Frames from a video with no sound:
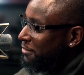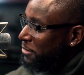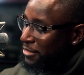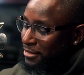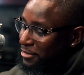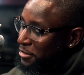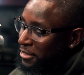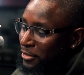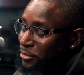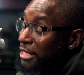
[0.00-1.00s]
he be in the
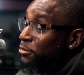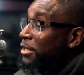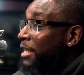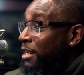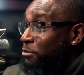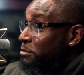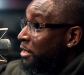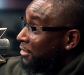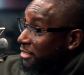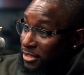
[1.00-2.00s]
studio like we got a
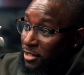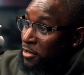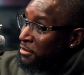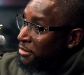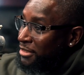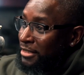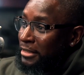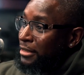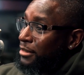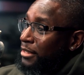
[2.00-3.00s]
bunch of songs
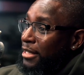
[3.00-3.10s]
yeah.